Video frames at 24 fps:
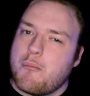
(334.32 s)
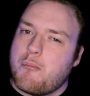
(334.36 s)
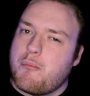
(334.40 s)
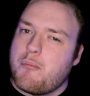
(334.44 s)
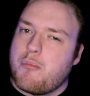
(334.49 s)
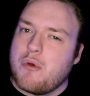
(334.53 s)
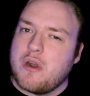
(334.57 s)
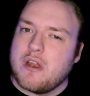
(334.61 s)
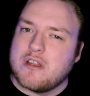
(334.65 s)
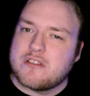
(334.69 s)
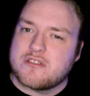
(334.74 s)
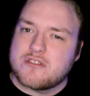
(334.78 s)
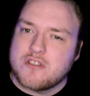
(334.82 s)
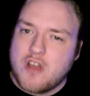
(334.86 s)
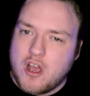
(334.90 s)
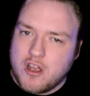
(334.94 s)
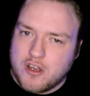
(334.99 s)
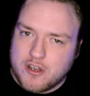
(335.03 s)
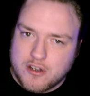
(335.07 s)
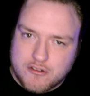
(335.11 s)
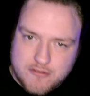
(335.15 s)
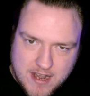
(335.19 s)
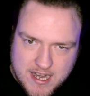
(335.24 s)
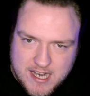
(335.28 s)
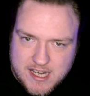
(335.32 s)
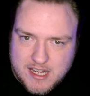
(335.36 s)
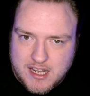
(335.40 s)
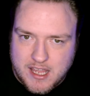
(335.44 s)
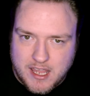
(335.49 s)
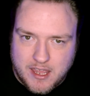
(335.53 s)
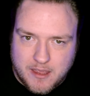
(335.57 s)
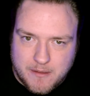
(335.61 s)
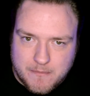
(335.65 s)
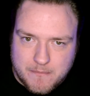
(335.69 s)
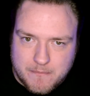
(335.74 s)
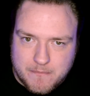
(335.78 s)
but it's not
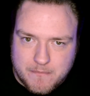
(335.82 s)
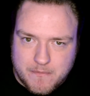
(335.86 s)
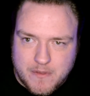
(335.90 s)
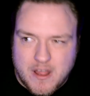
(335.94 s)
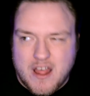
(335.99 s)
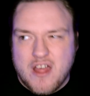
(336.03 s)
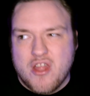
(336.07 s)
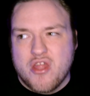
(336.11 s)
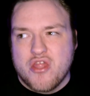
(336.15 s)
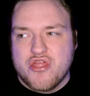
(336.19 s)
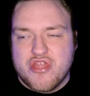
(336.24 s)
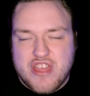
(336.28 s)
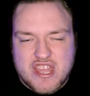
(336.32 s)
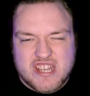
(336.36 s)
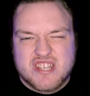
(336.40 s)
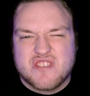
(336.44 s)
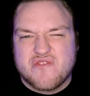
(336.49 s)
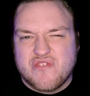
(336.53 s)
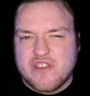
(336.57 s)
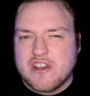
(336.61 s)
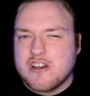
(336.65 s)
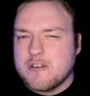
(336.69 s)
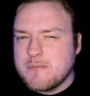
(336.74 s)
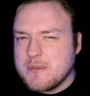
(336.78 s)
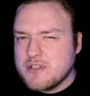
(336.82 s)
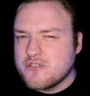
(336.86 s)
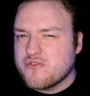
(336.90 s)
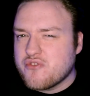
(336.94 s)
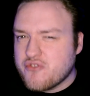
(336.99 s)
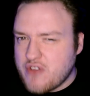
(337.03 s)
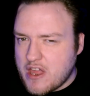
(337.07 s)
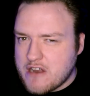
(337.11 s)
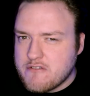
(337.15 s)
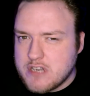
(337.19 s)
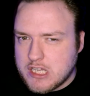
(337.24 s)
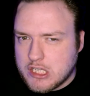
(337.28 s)
grainy. This film is
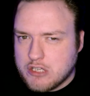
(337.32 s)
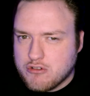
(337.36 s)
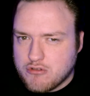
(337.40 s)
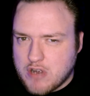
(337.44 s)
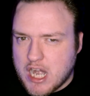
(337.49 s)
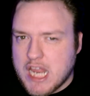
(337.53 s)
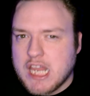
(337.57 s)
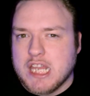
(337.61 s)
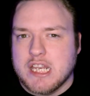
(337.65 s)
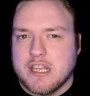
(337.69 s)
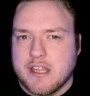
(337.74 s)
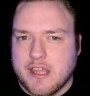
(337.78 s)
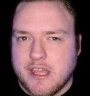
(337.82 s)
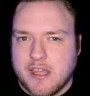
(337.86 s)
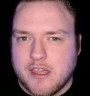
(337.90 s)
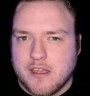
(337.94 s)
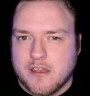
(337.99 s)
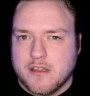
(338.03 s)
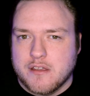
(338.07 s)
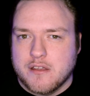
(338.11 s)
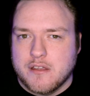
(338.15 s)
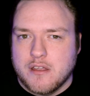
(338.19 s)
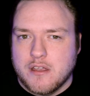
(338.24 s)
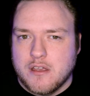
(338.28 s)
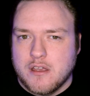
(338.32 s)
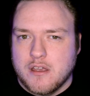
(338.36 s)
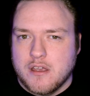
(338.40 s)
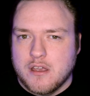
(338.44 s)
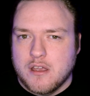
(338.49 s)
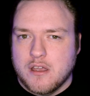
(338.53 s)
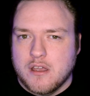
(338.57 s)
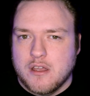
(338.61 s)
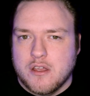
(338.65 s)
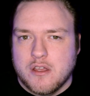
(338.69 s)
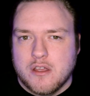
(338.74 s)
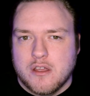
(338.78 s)
very grainy.
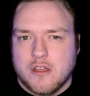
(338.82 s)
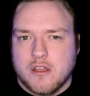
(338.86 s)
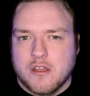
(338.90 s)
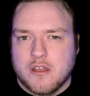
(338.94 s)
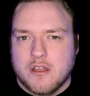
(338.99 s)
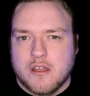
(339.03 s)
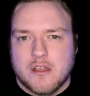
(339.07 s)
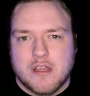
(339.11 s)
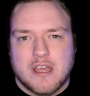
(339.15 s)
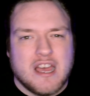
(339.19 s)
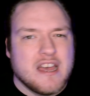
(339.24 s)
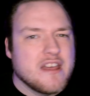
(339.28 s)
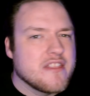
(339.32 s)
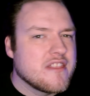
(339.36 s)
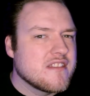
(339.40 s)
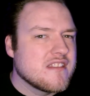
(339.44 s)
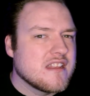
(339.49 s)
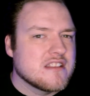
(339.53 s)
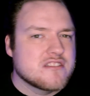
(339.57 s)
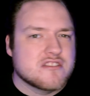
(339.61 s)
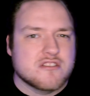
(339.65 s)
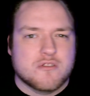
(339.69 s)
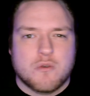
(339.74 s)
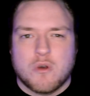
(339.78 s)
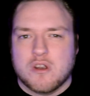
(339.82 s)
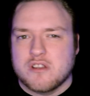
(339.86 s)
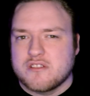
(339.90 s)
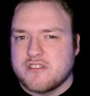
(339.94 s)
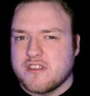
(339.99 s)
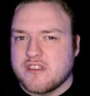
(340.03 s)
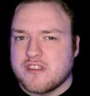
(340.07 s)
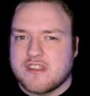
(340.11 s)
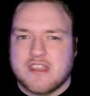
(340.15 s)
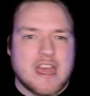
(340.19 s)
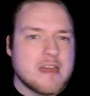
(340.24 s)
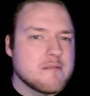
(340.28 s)
Either that's the quality
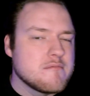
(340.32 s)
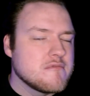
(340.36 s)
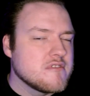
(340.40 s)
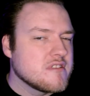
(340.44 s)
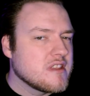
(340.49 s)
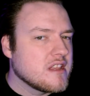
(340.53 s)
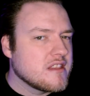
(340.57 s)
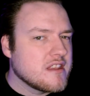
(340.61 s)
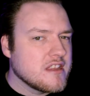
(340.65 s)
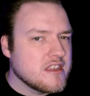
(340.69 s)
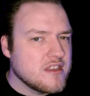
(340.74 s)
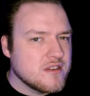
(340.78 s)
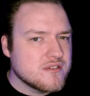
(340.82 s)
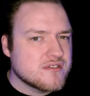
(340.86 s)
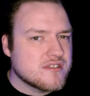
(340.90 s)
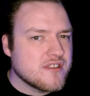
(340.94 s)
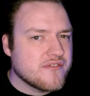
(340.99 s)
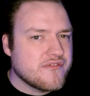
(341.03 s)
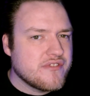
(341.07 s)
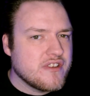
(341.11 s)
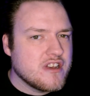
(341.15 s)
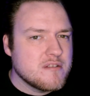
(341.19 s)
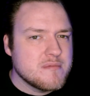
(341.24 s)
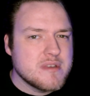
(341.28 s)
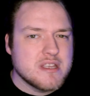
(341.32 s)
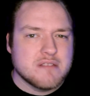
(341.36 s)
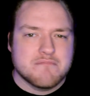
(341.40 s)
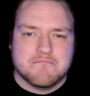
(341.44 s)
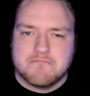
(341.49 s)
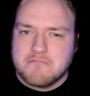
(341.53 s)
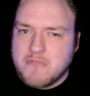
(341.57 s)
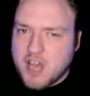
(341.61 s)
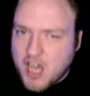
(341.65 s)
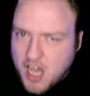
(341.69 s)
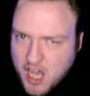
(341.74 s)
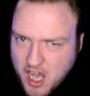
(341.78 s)
of the camera that they used to film it,
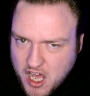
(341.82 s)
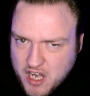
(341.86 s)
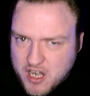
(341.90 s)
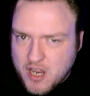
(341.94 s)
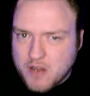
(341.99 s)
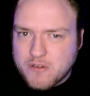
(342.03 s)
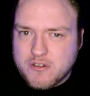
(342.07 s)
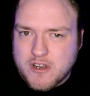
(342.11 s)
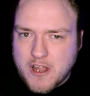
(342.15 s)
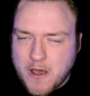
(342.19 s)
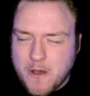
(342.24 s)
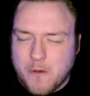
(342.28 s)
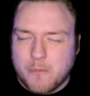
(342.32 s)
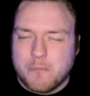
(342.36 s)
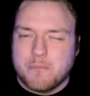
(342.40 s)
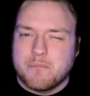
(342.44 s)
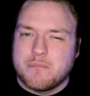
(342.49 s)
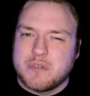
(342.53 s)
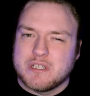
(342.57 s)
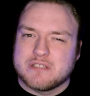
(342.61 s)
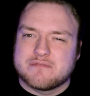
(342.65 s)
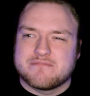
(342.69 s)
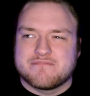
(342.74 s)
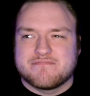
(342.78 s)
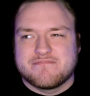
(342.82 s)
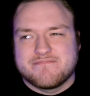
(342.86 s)
I don't know, but